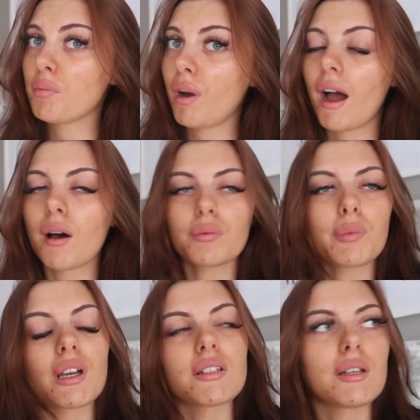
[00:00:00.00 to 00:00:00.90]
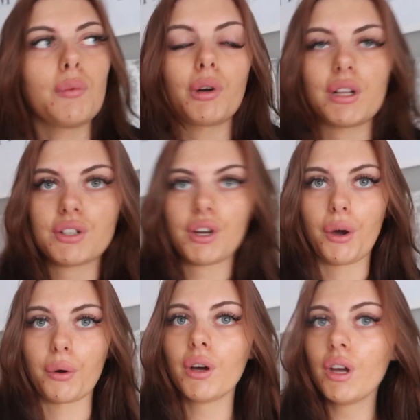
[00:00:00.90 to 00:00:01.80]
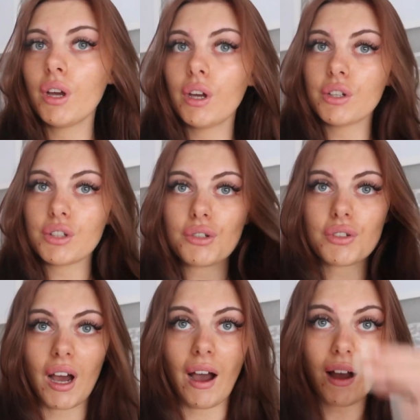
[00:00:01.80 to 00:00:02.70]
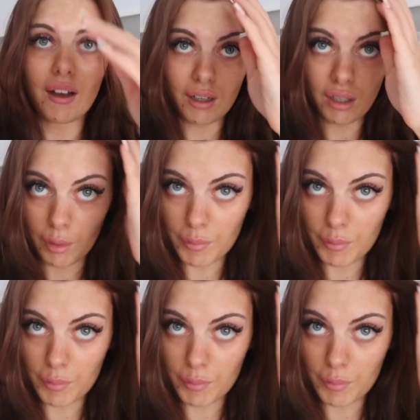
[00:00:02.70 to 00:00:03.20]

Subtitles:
brown, because I didn't want it to go too dark.